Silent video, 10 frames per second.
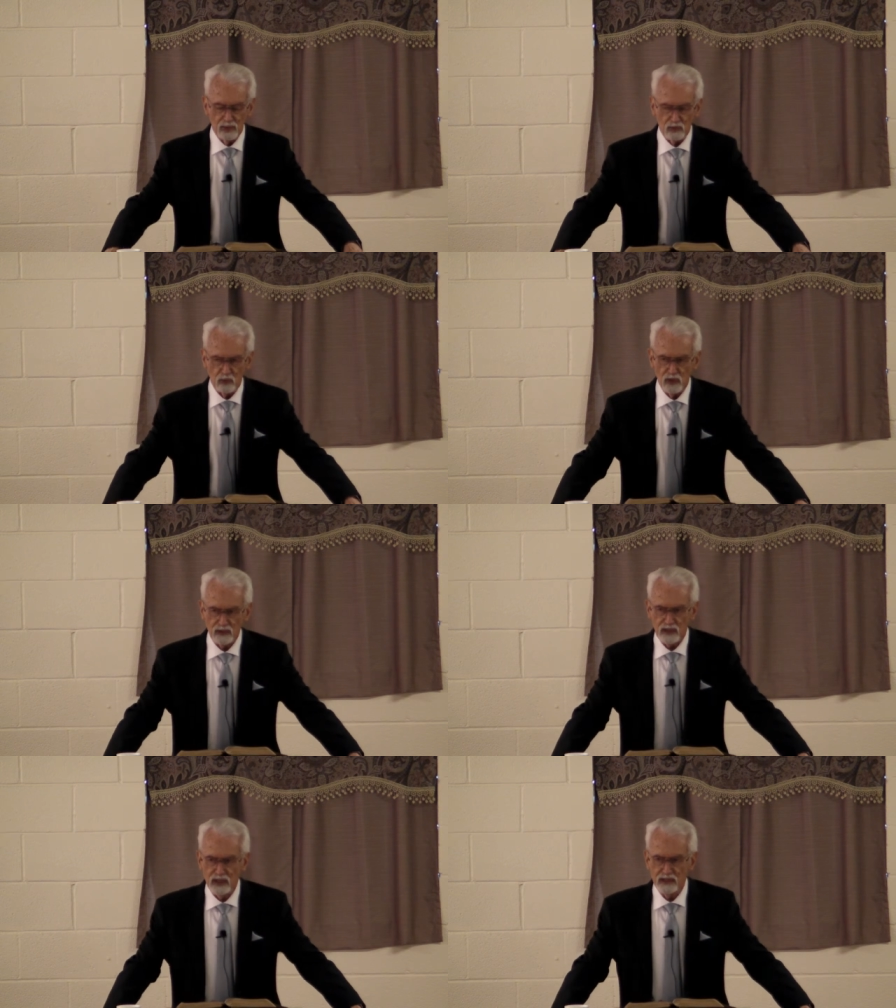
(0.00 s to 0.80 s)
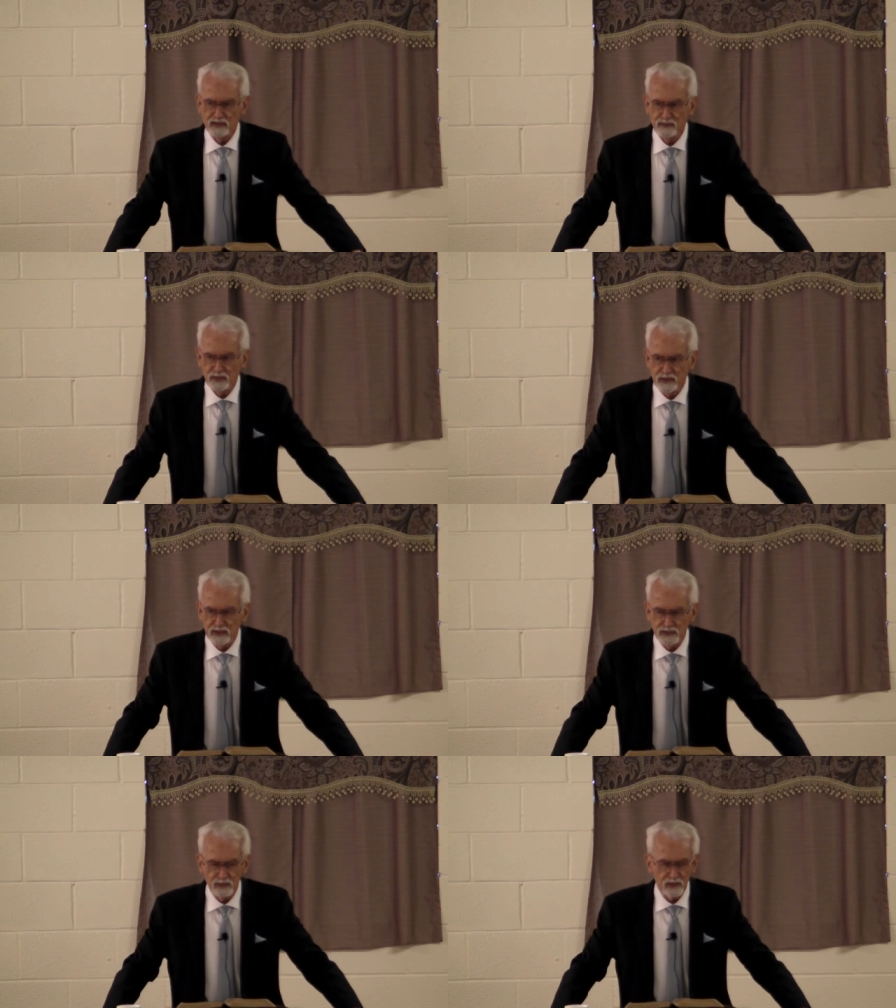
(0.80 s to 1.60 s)
But what kind of
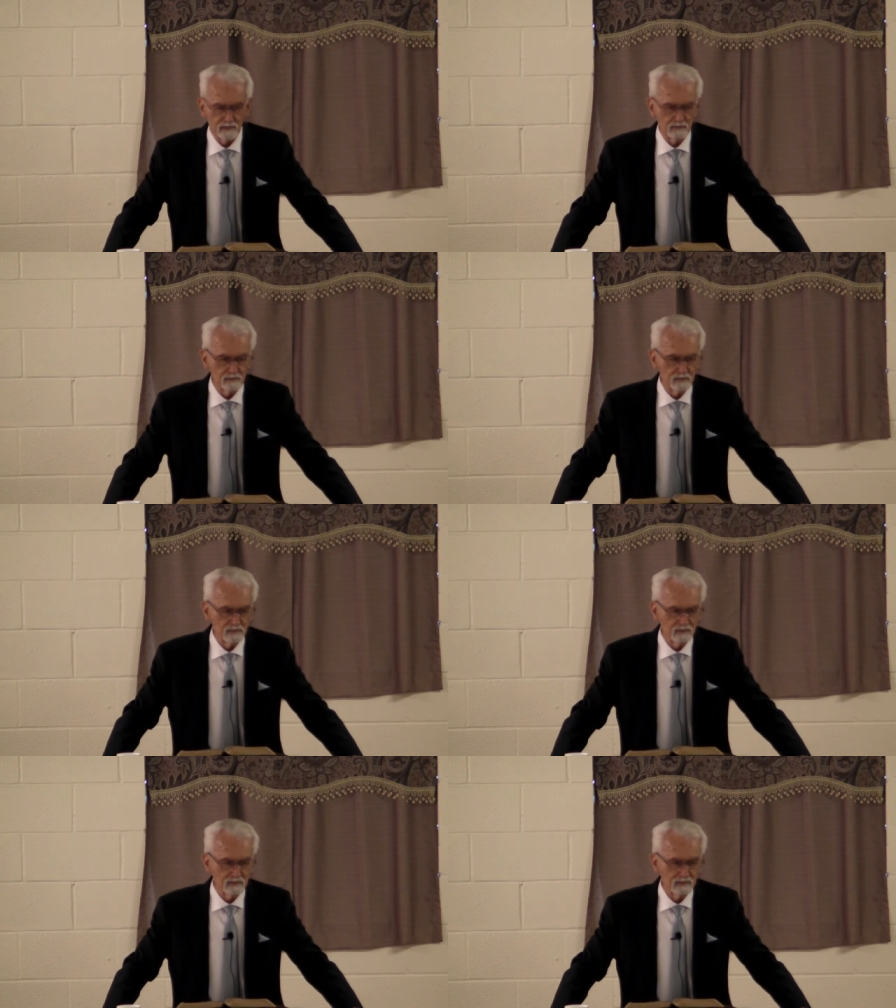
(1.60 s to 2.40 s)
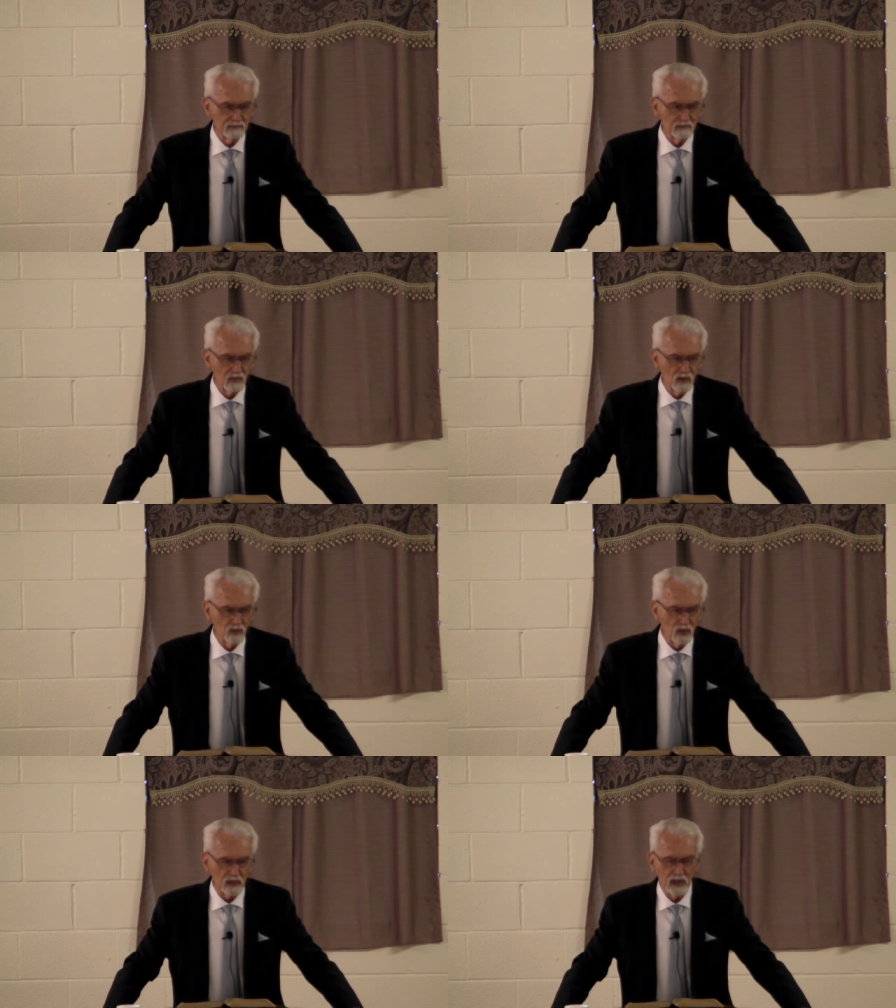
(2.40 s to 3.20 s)
punishment?
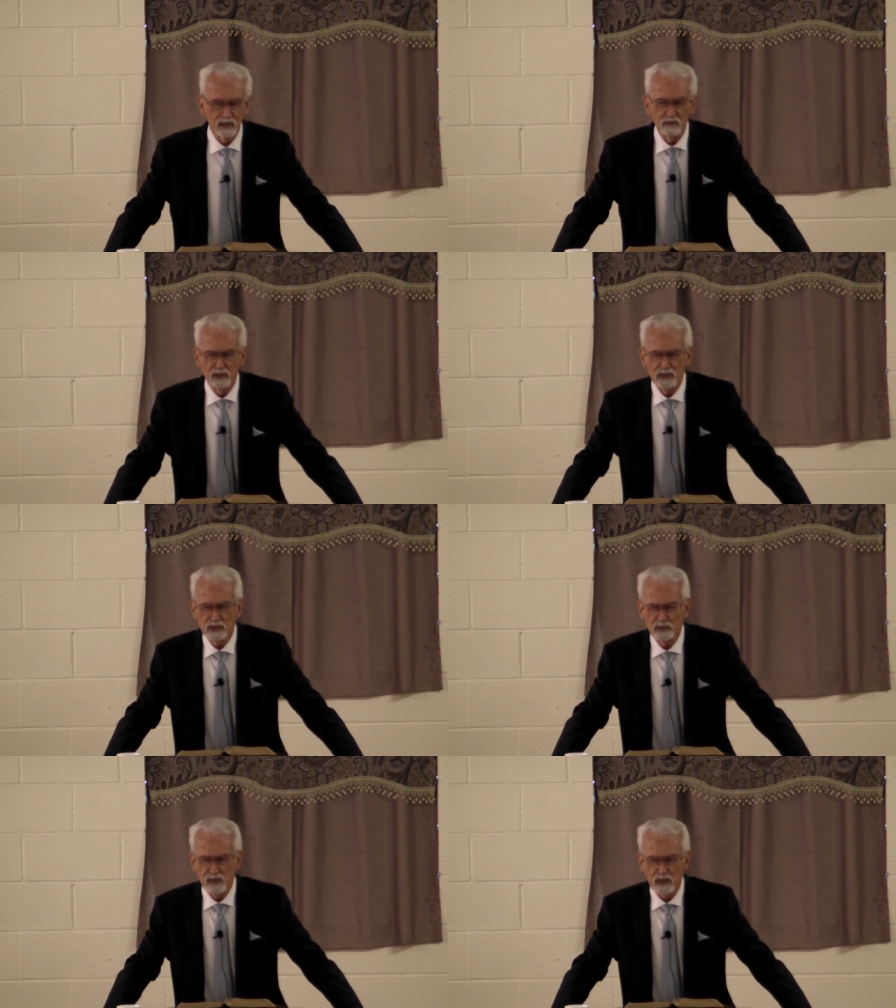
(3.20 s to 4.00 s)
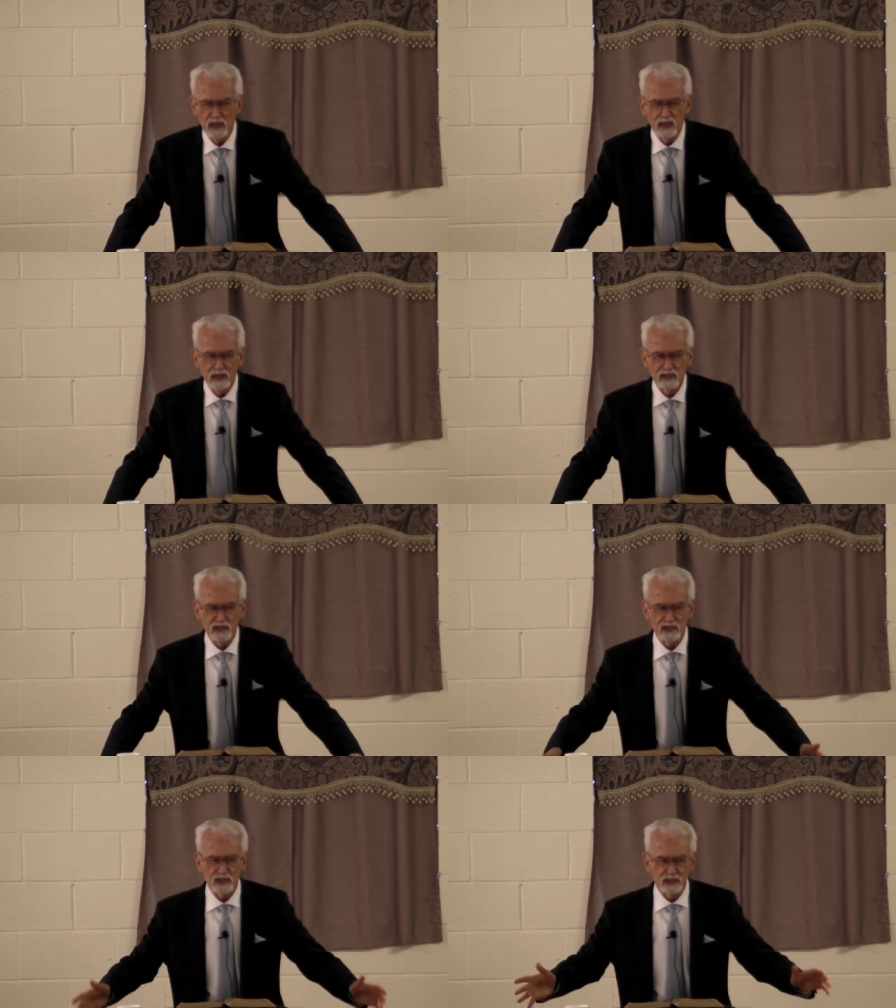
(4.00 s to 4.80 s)
What kind of punishment
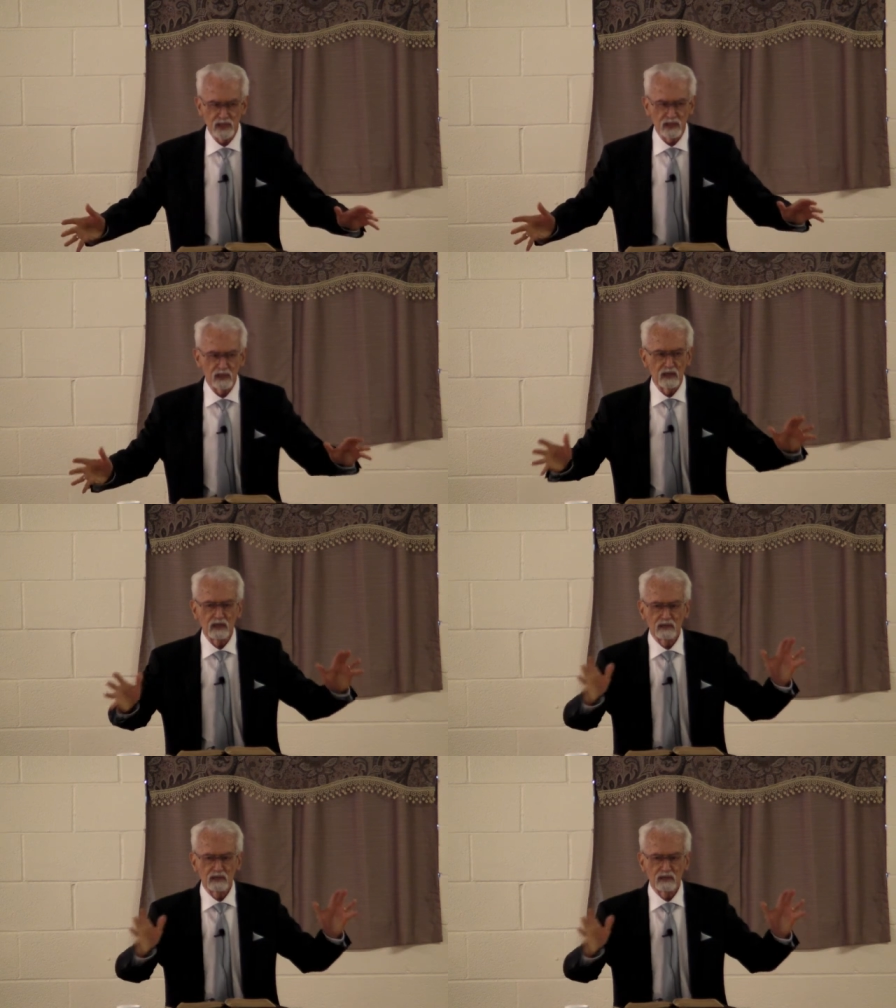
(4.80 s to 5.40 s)
does it take